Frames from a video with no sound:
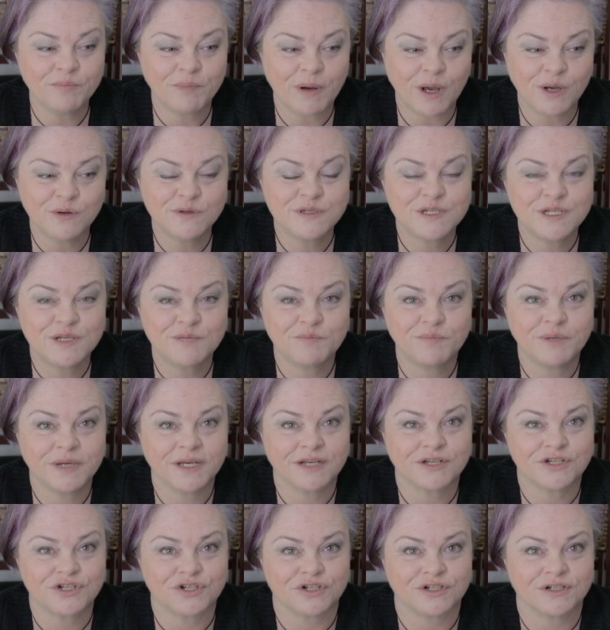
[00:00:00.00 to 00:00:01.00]
posted
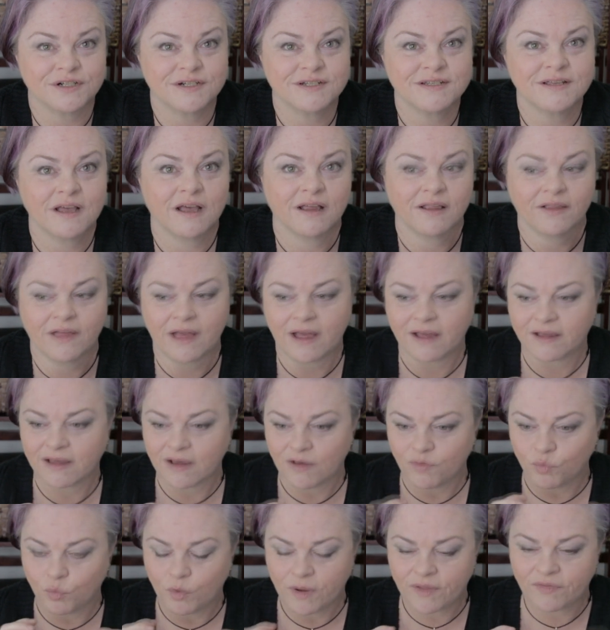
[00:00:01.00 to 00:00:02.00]
pictures
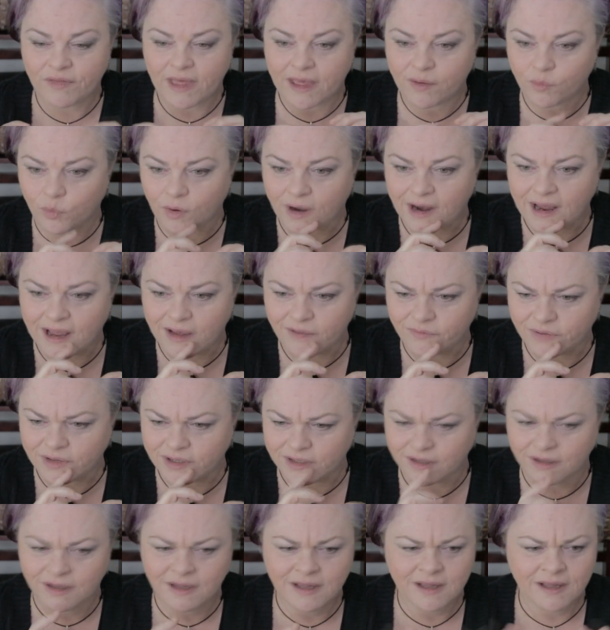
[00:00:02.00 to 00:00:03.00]
of when they were
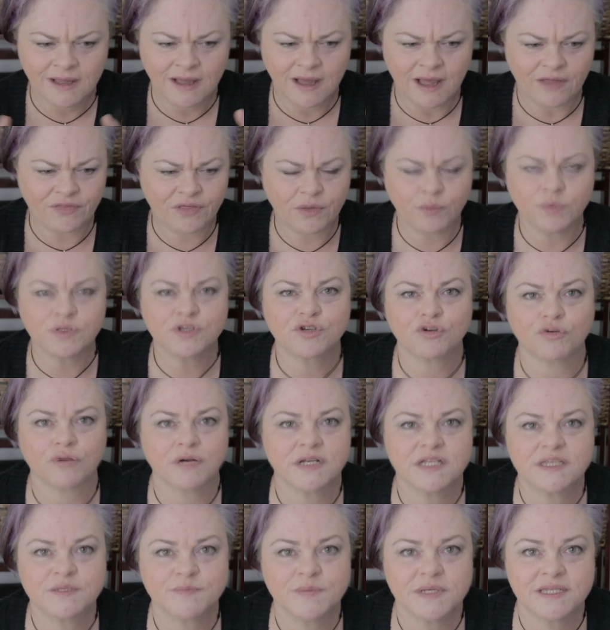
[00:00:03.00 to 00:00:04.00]
having, I think it was
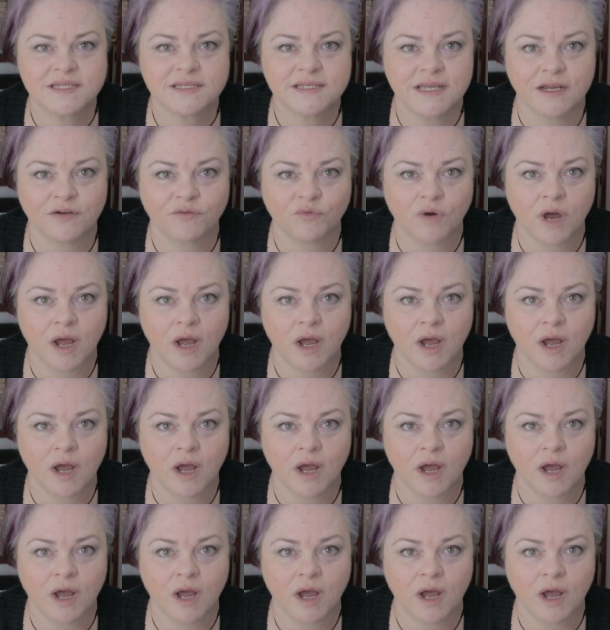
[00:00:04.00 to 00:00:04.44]
Christmas at